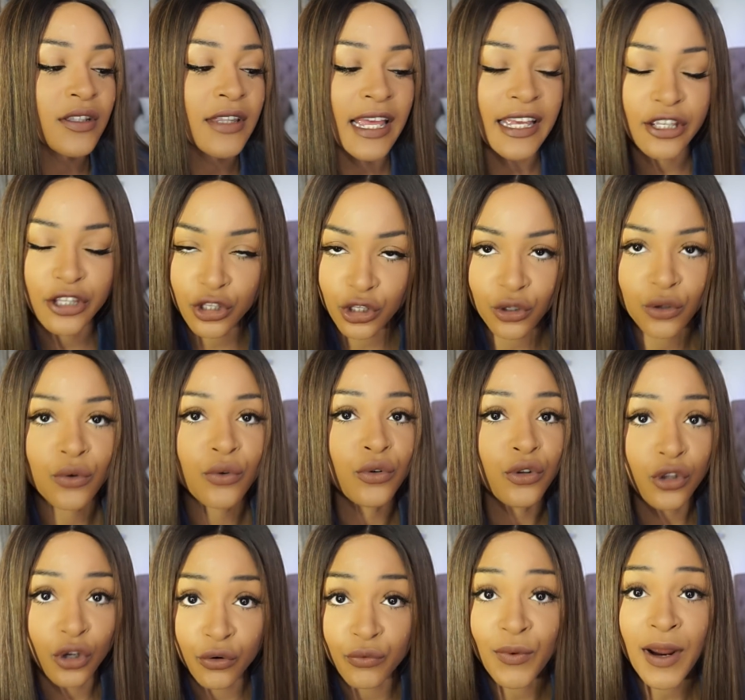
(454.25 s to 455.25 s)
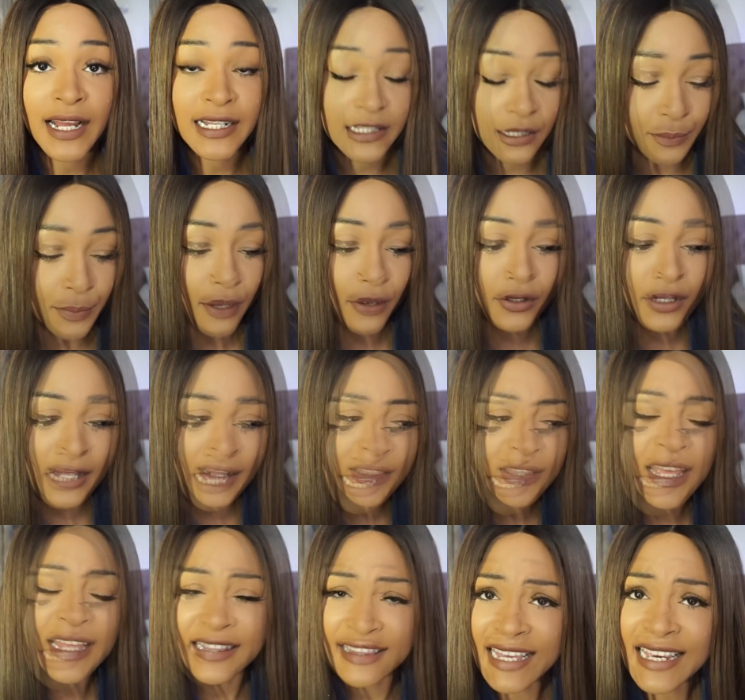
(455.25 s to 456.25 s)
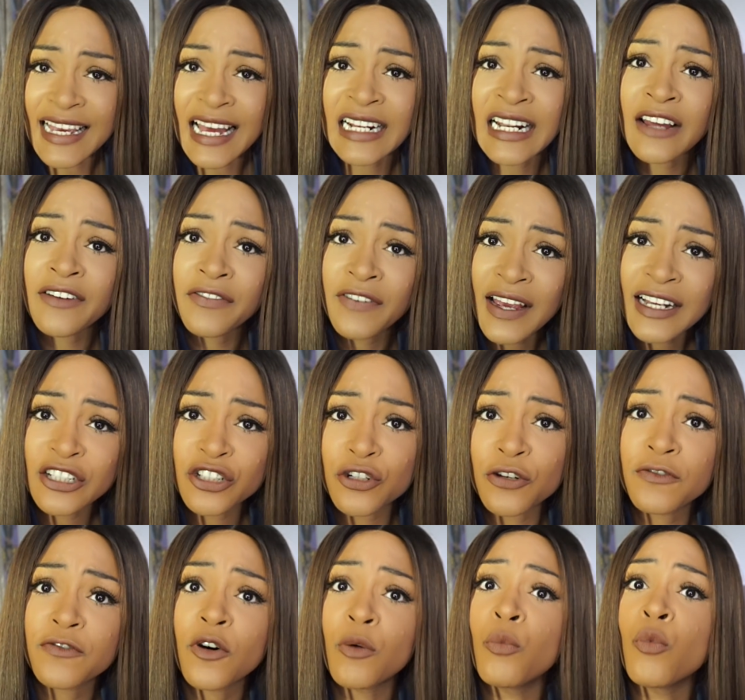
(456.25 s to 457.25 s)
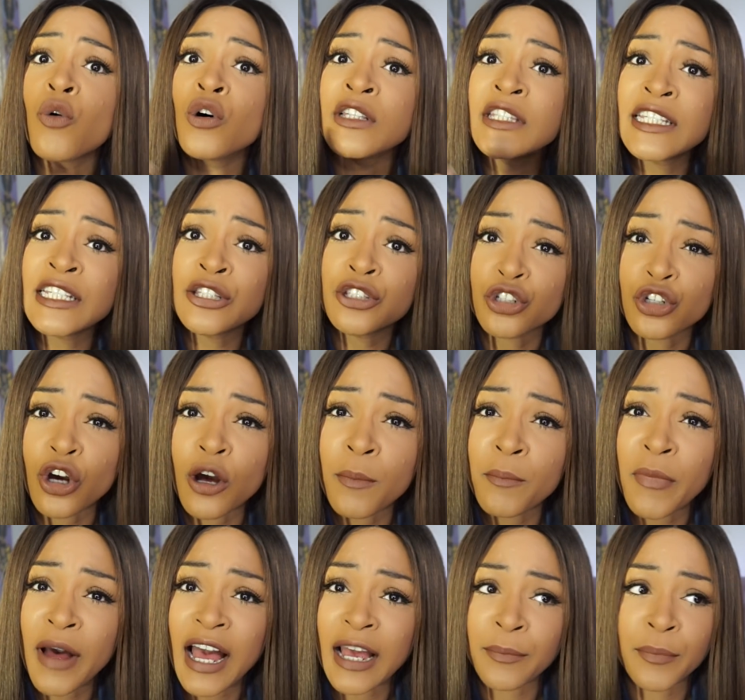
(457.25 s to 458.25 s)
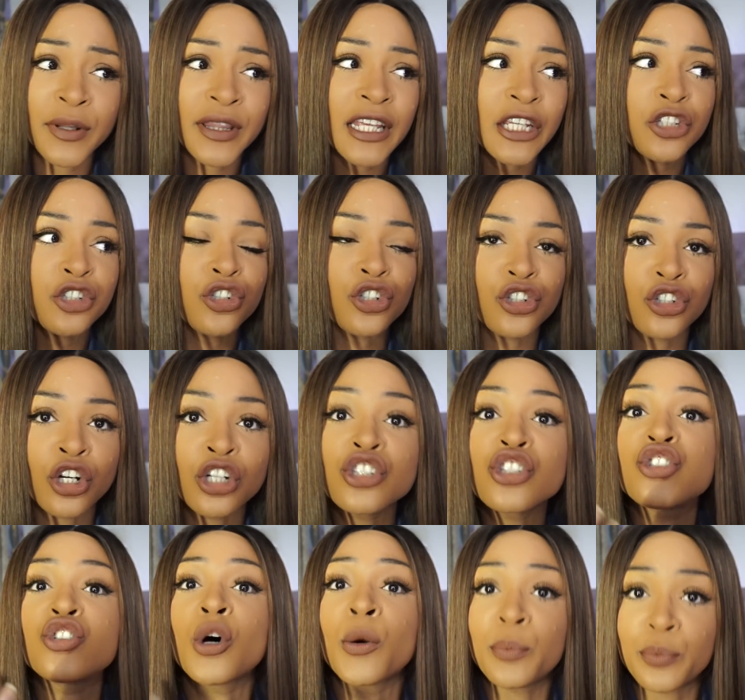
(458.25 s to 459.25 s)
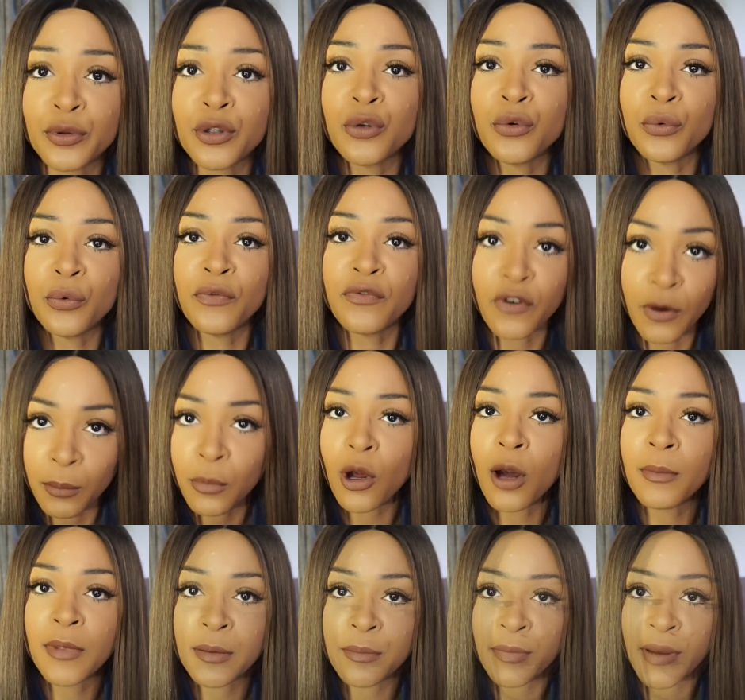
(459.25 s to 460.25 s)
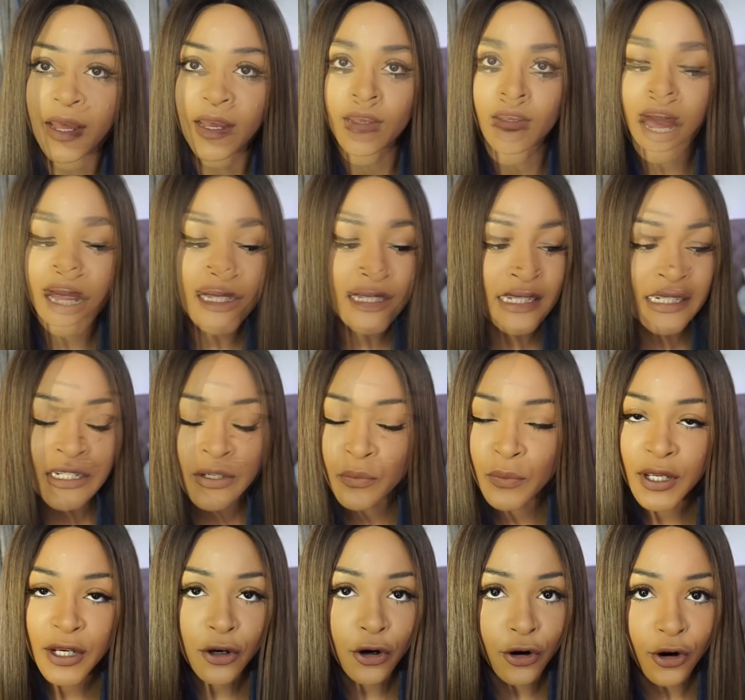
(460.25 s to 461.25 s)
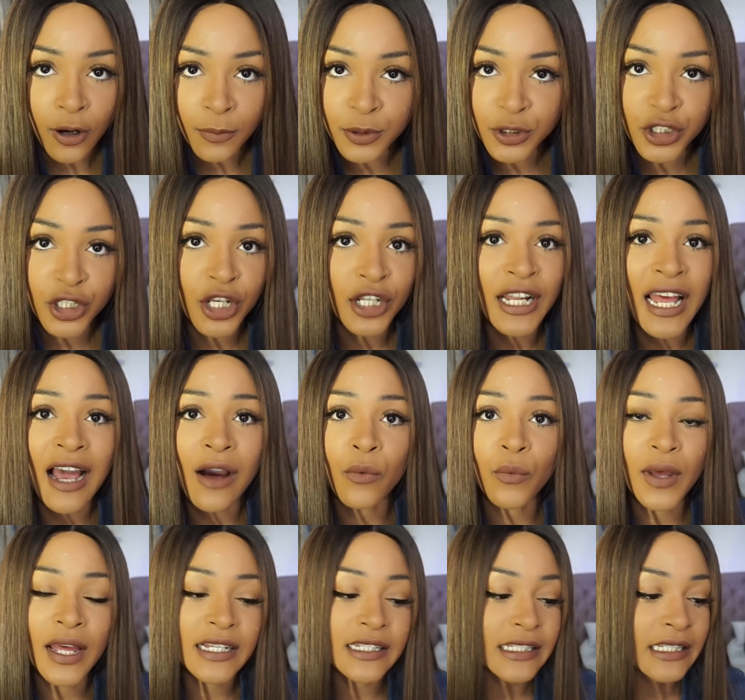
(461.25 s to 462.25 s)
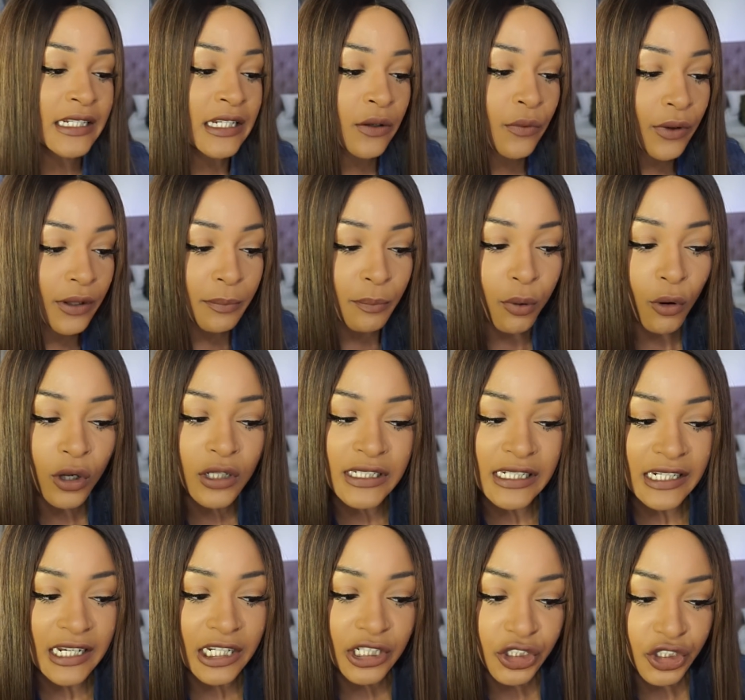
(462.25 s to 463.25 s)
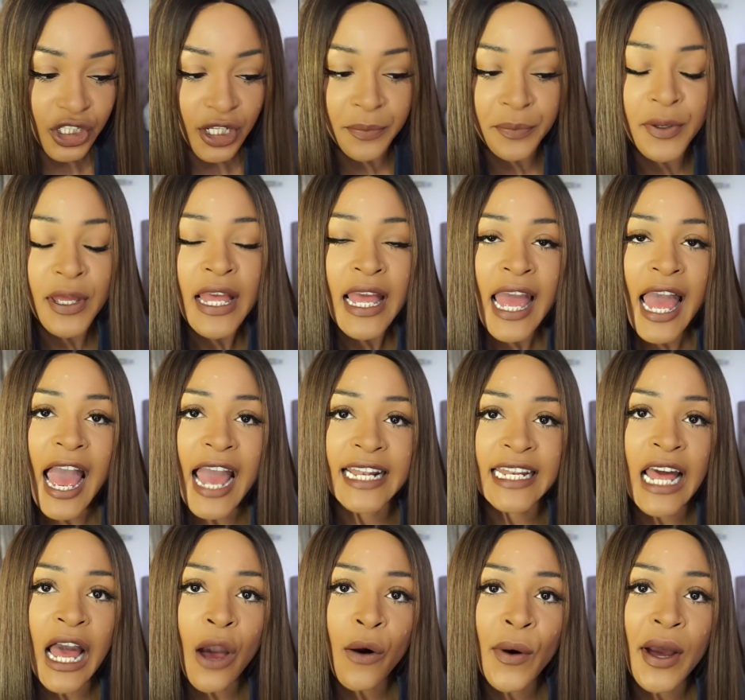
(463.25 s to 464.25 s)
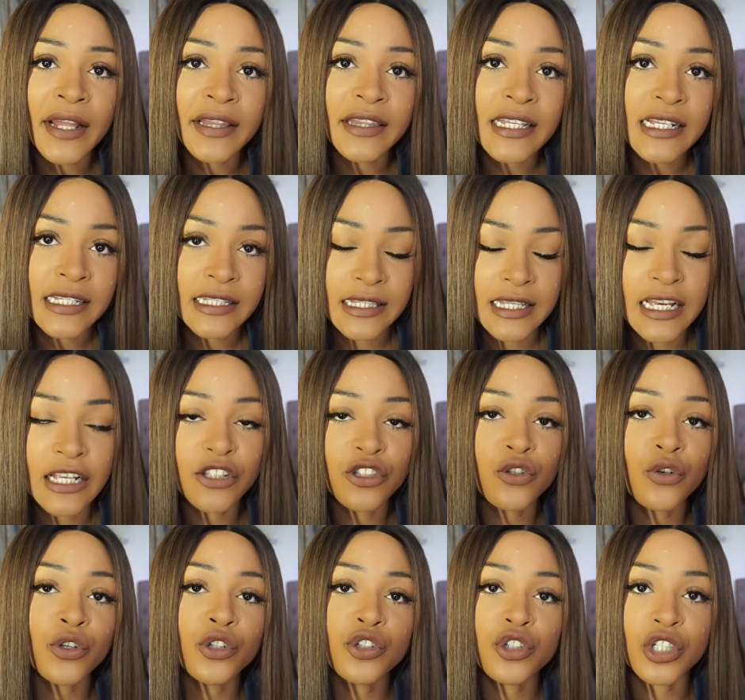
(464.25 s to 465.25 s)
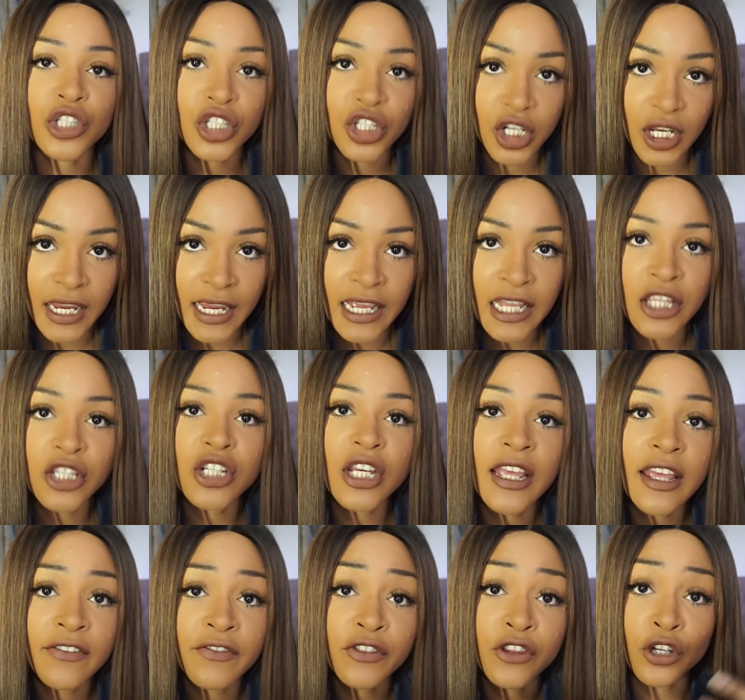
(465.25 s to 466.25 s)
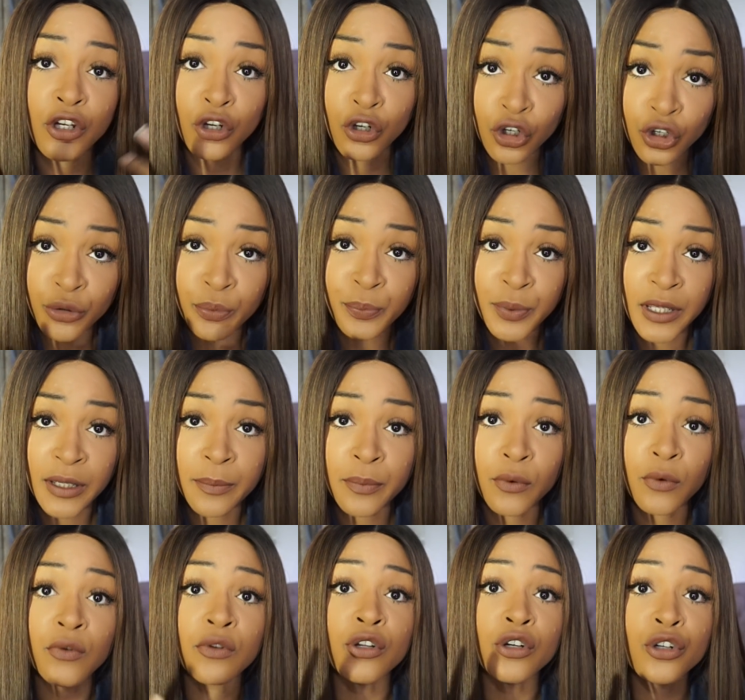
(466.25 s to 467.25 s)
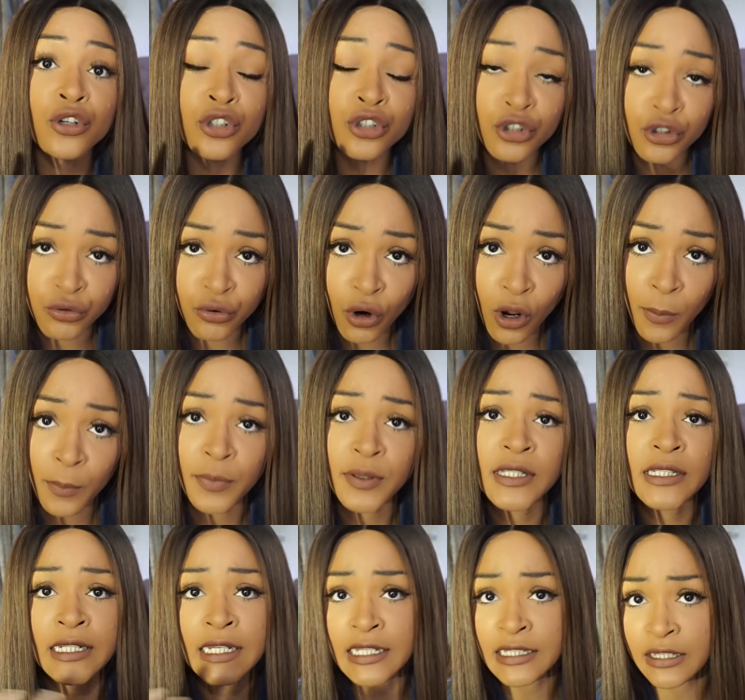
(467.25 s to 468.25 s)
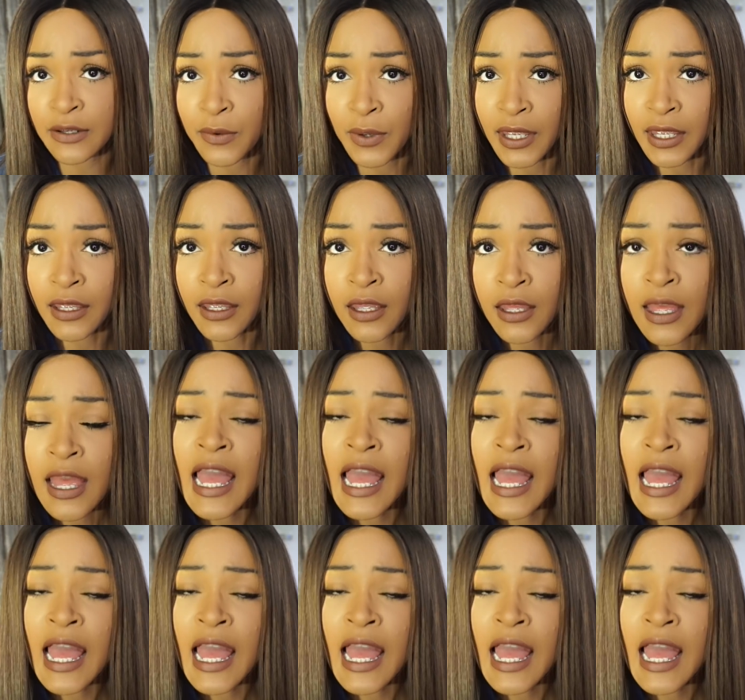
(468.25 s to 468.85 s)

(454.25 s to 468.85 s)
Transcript: Thank you. You're right about that. They can affect you from wanting to come back, but they should not stop you from coming back. We are dealing with corruption and we are dealing with poor leadership. And how are these things going to change if the good people, the good crop stays away?